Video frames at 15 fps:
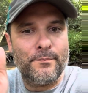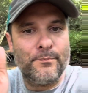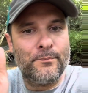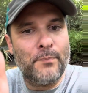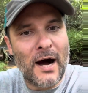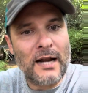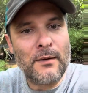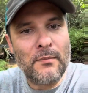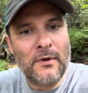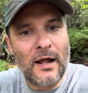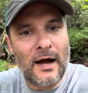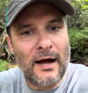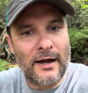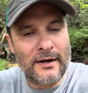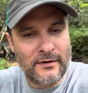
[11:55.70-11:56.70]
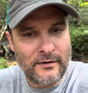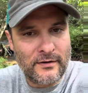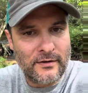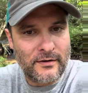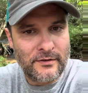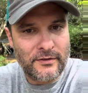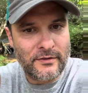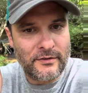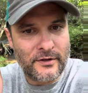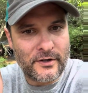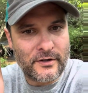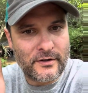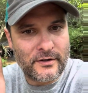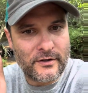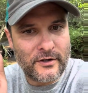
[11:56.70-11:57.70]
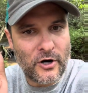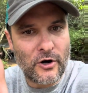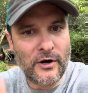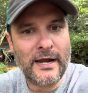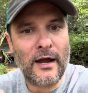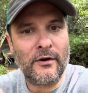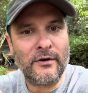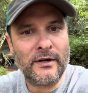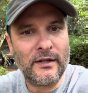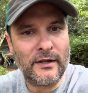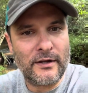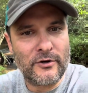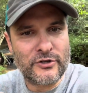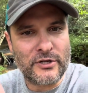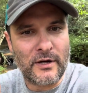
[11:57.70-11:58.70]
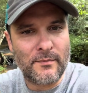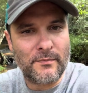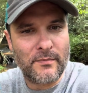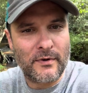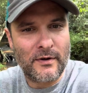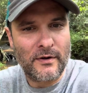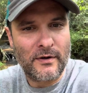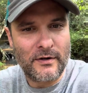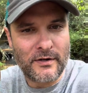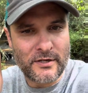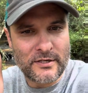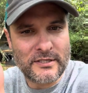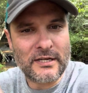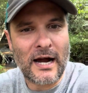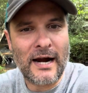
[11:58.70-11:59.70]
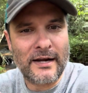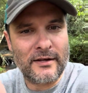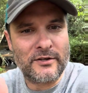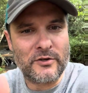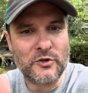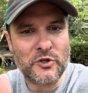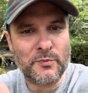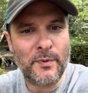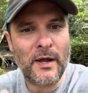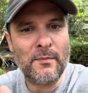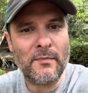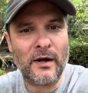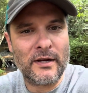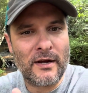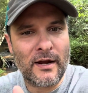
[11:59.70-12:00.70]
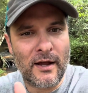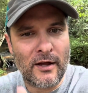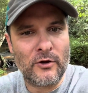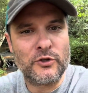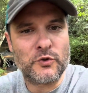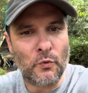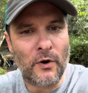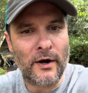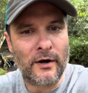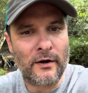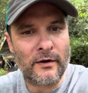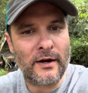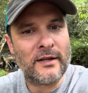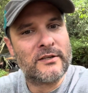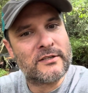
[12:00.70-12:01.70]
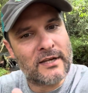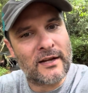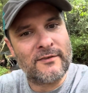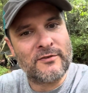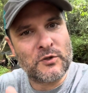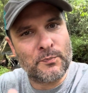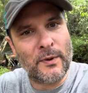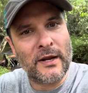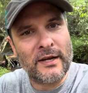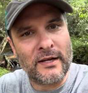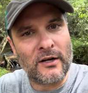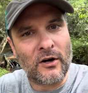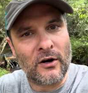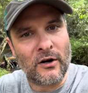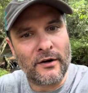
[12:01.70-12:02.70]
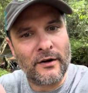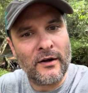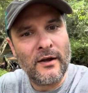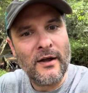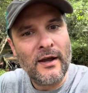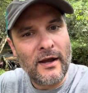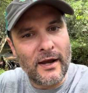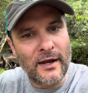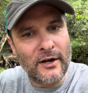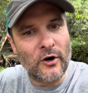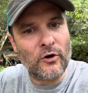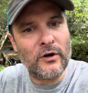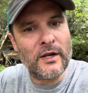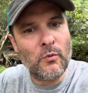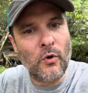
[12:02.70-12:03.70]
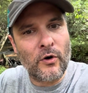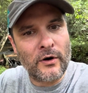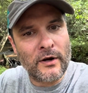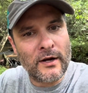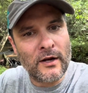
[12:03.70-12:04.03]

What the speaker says: Bottom line, the Kerr County leadership decided to spend money elsewhere instead of spending it on an early warning